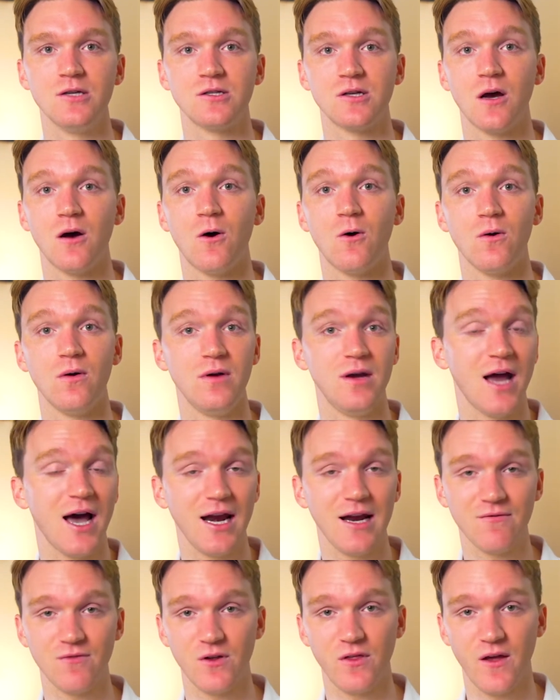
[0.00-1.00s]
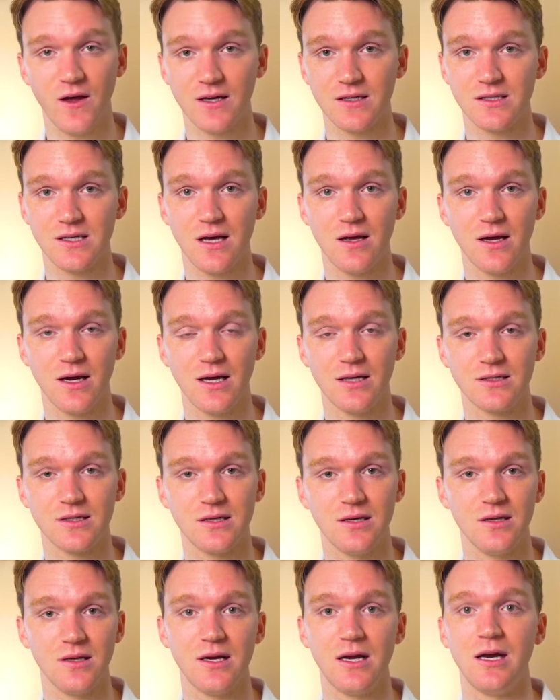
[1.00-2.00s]
So not everything is selling
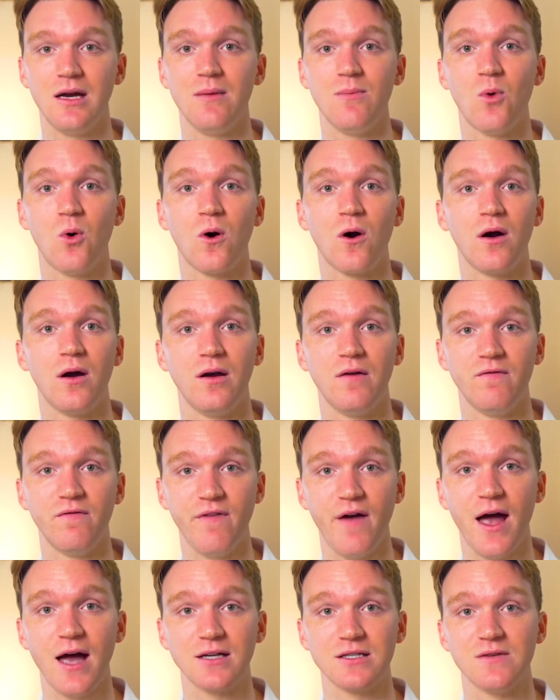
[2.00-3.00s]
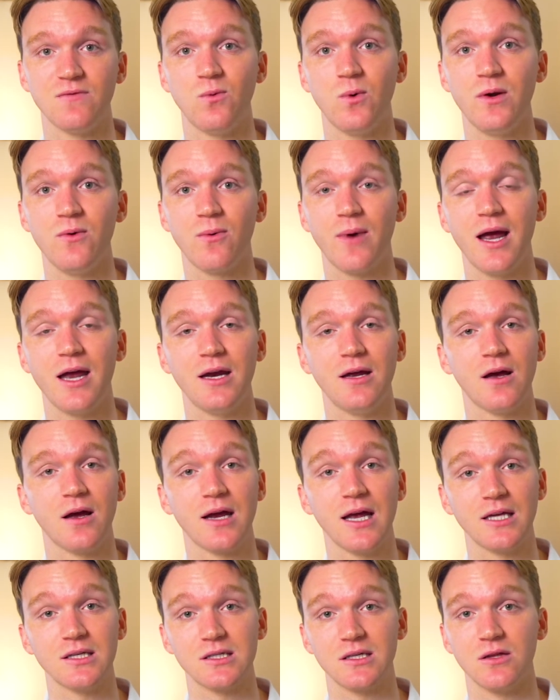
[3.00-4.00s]
instantly anymore. And in fact, if we ran it
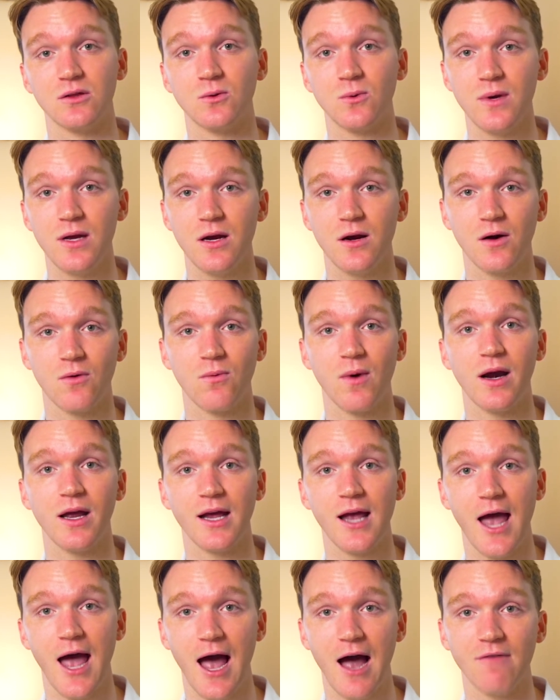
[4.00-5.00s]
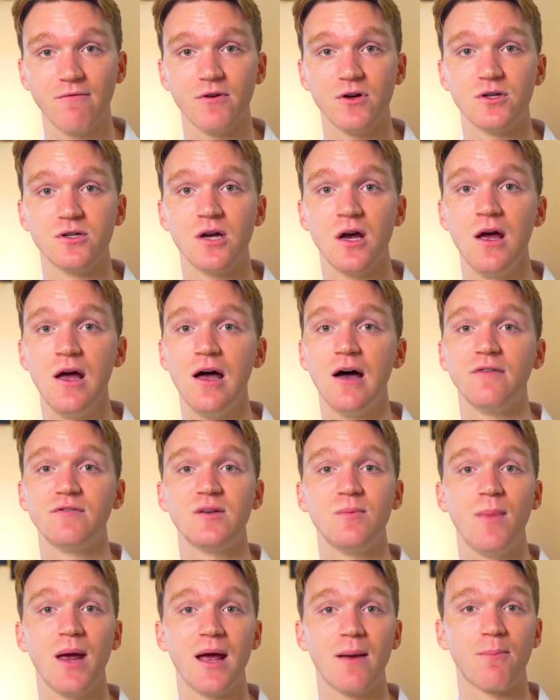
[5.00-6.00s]
against the 3-year running average of
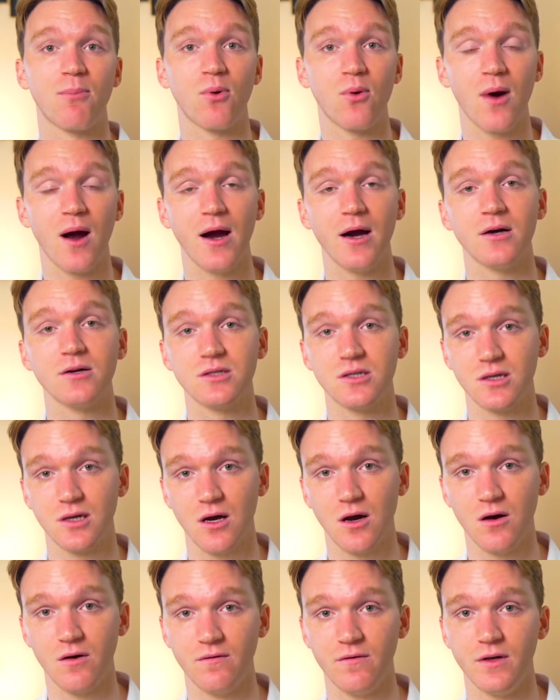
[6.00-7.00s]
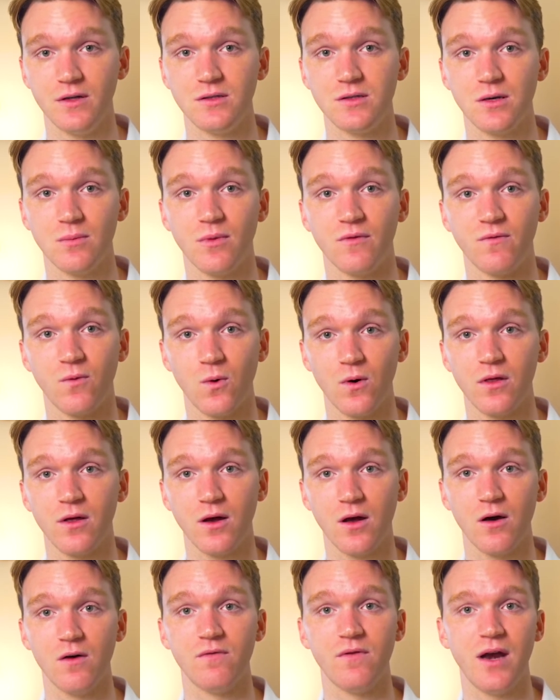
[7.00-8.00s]
demand prior to COVID, so before
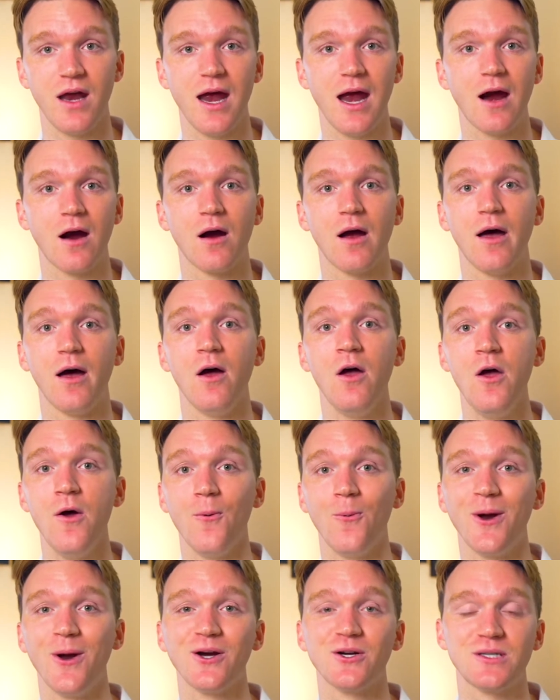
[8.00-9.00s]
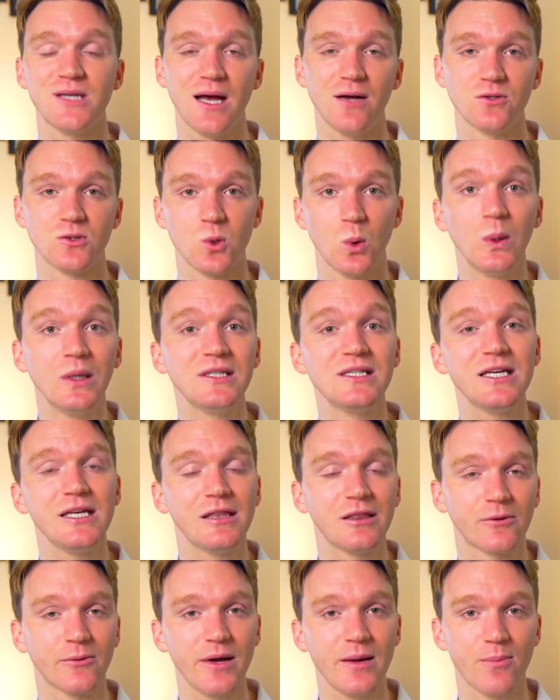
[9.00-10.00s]
the COVID era, we are down
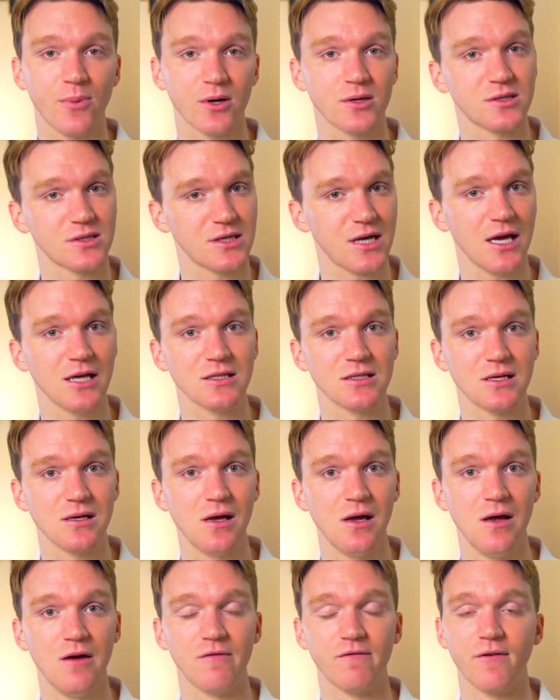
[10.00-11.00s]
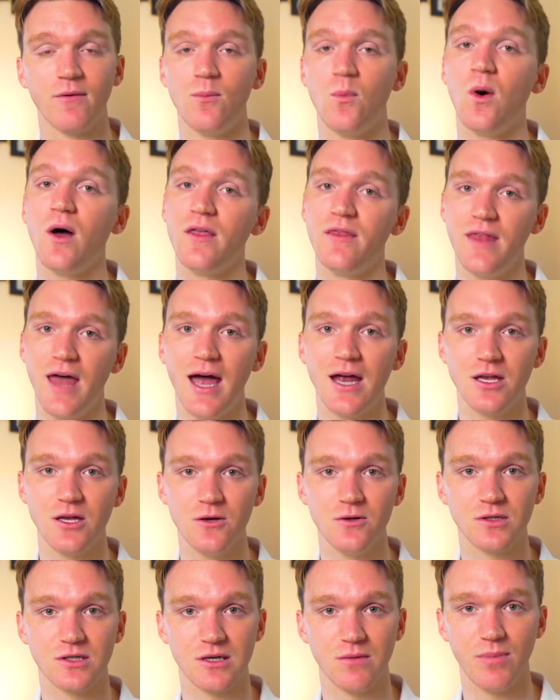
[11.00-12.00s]
23% from what that
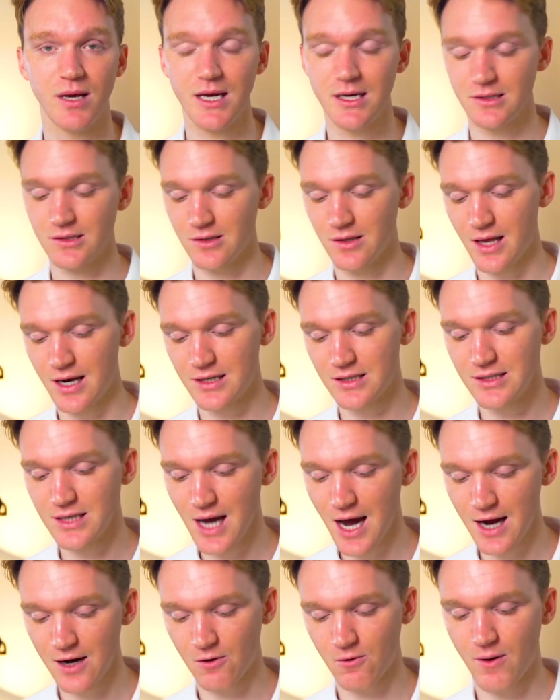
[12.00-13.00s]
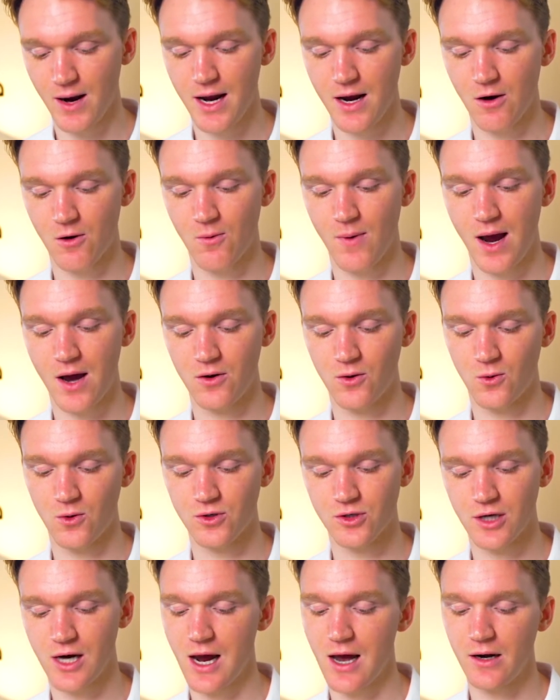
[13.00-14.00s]
used to be. So that is not great around
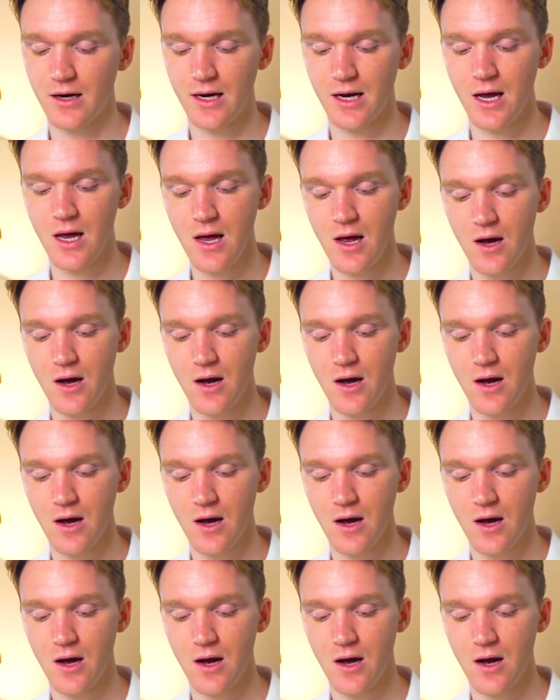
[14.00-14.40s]
Orange County.